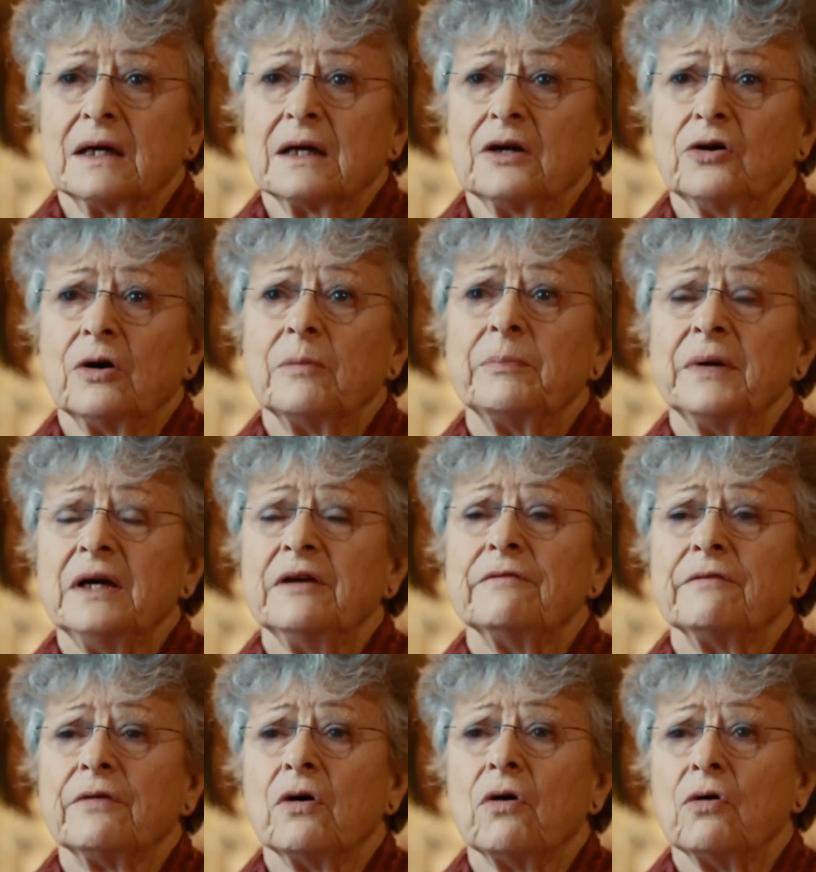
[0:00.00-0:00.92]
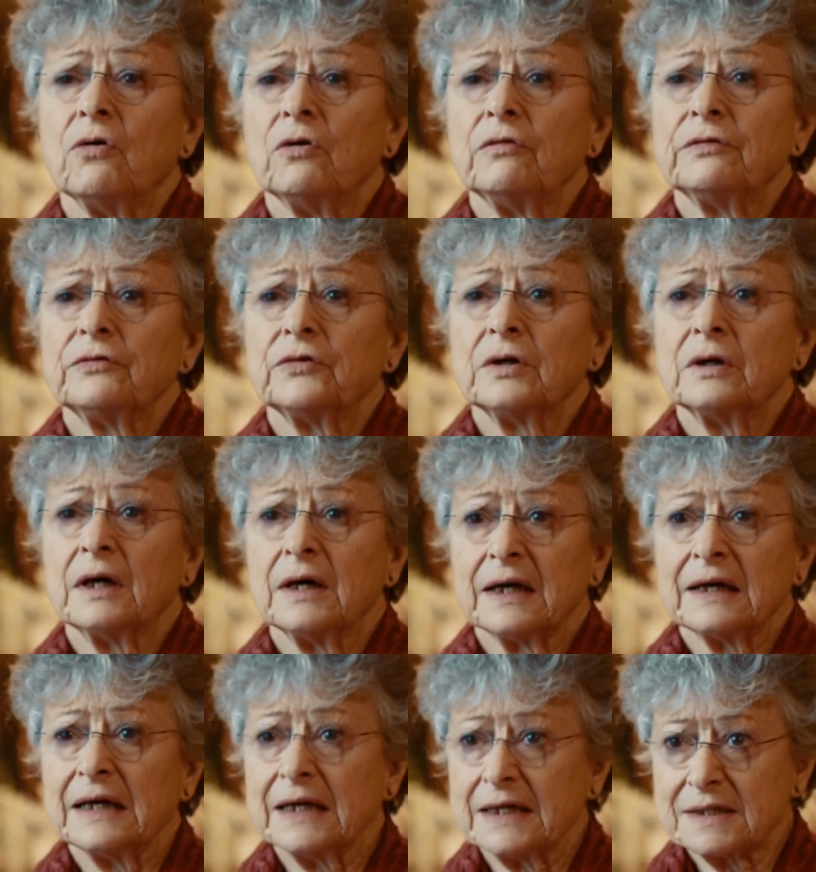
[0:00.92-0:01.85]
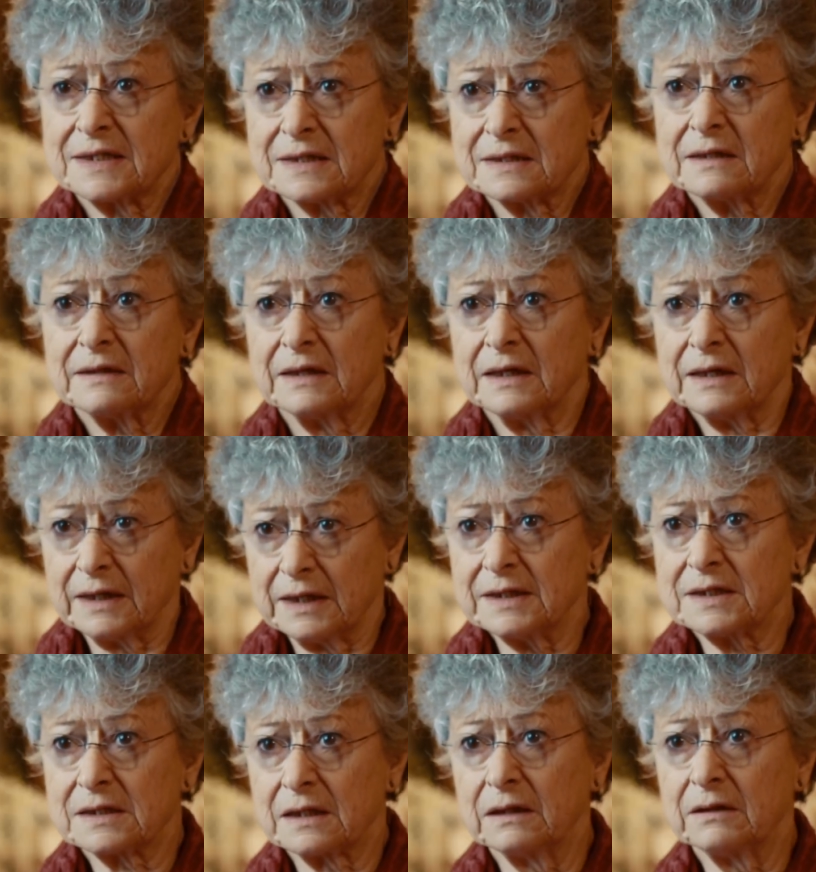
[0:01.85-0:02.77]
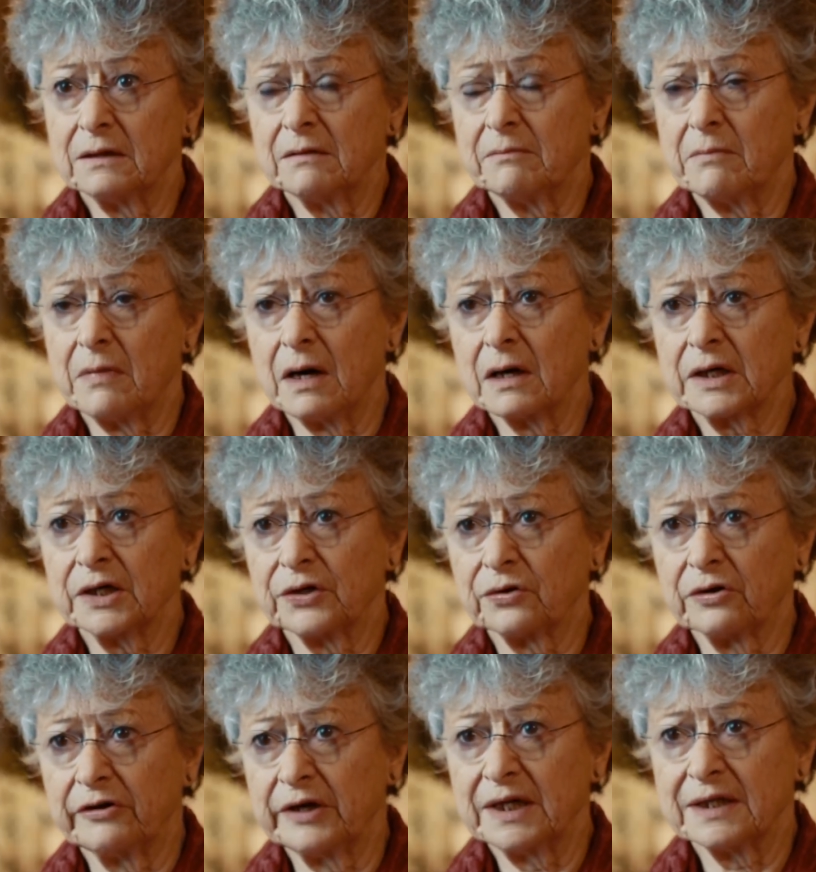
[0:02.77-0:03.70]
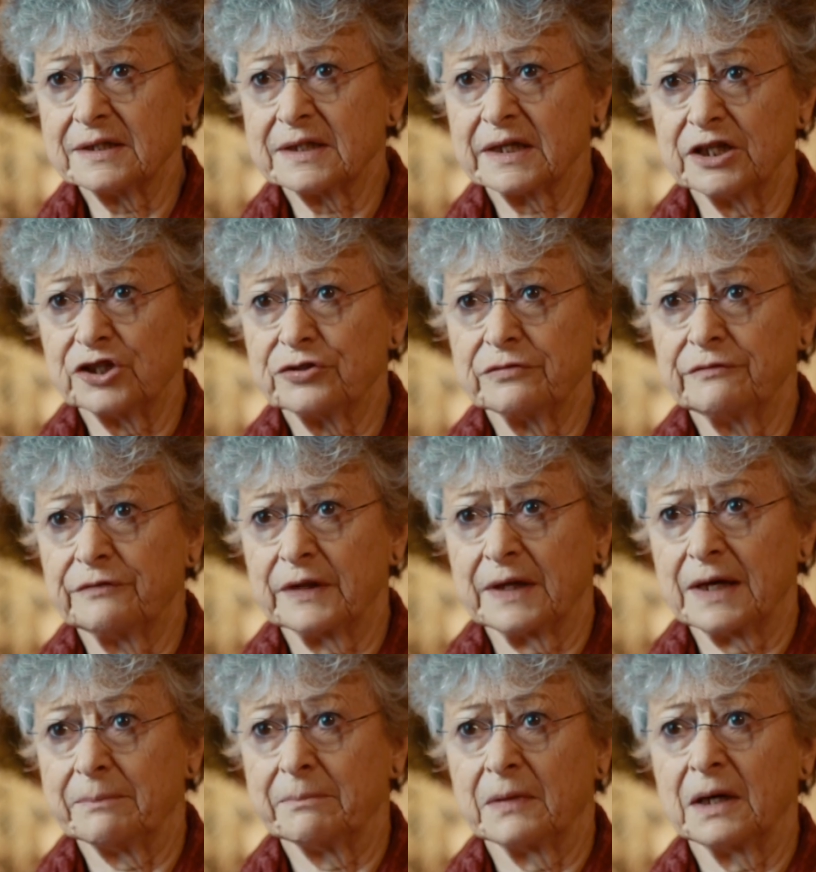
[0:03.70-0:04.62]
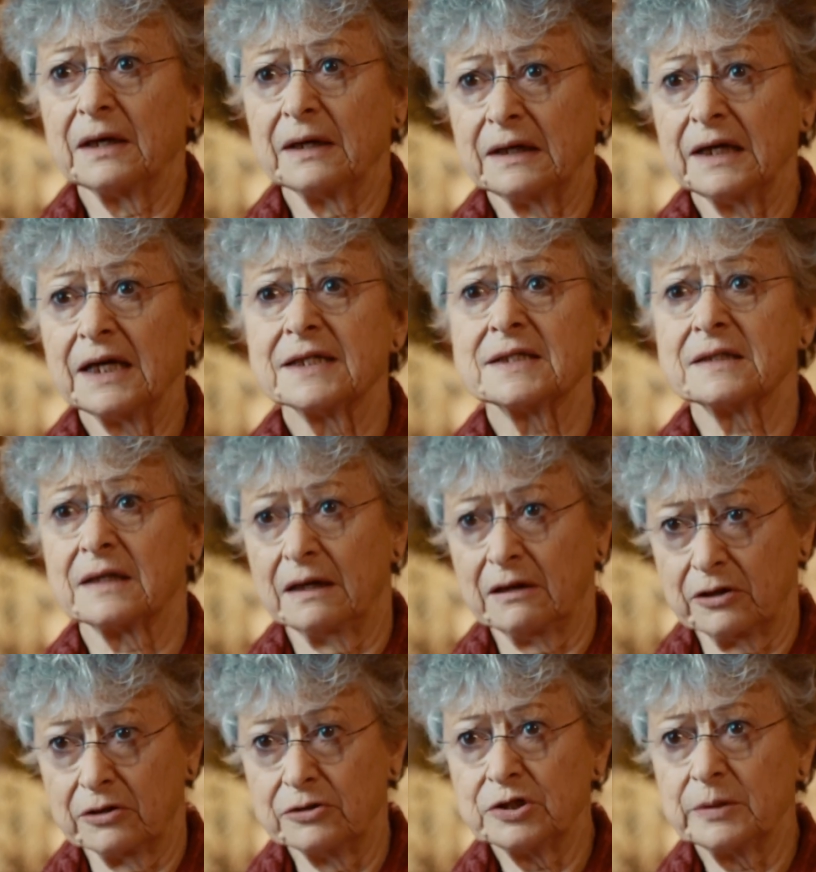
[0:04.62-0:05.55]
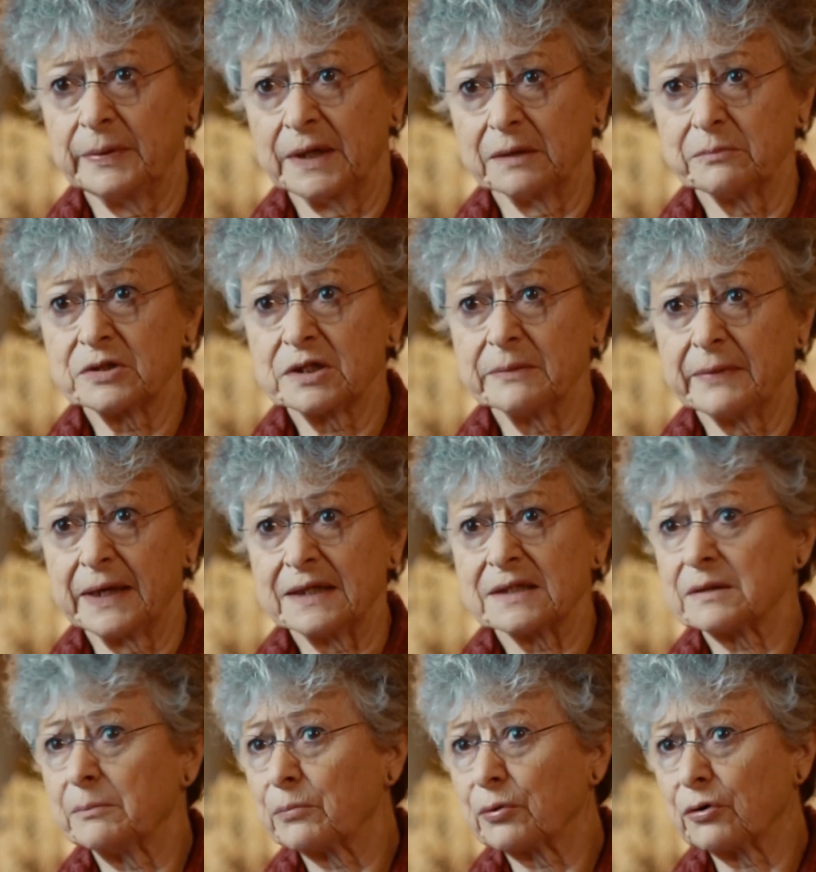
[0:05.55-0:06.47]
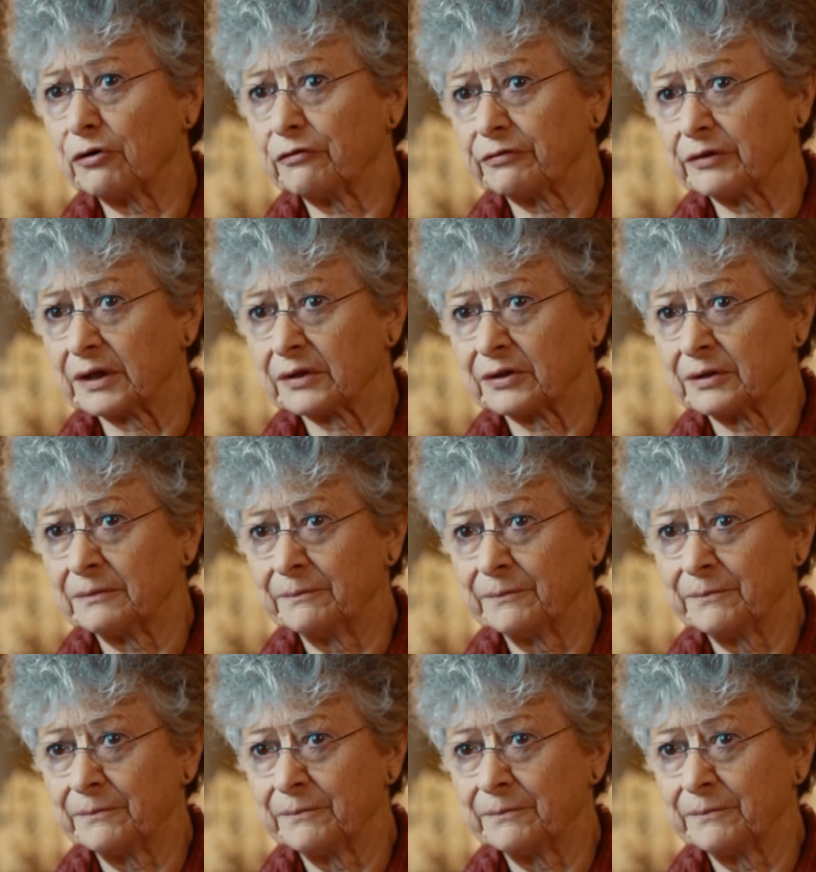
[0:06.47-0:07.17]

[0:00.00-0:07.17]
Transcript: cannot be involved unless it's a market orientation for them, unless they're going to be able to make some profit.